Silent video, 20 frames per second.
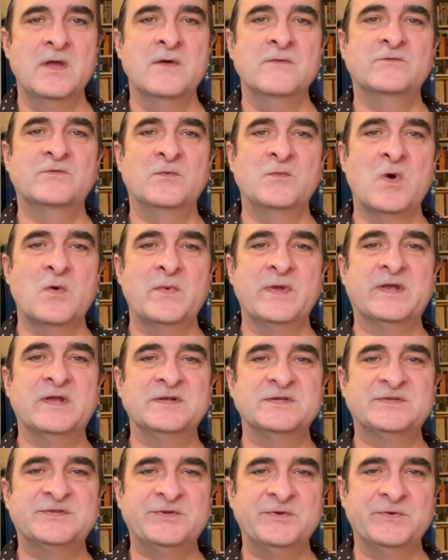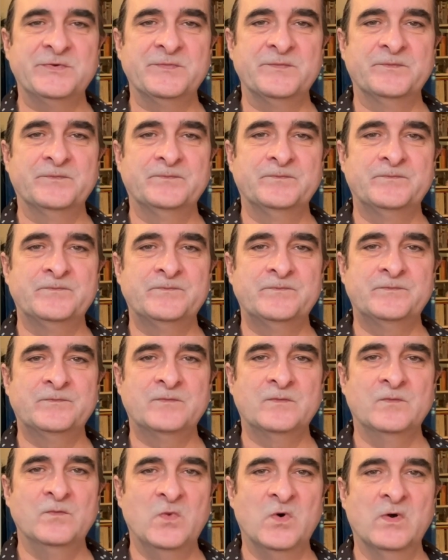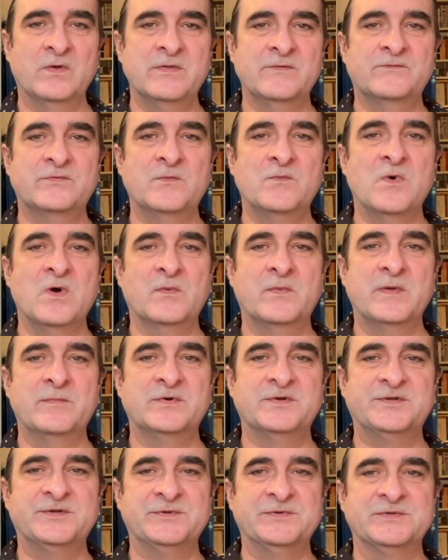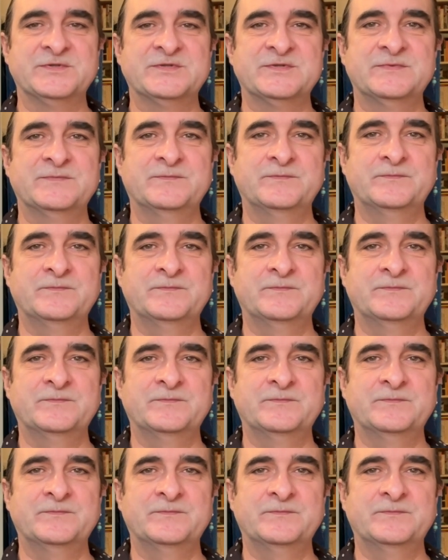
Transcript: from what we consume more than from what we produce.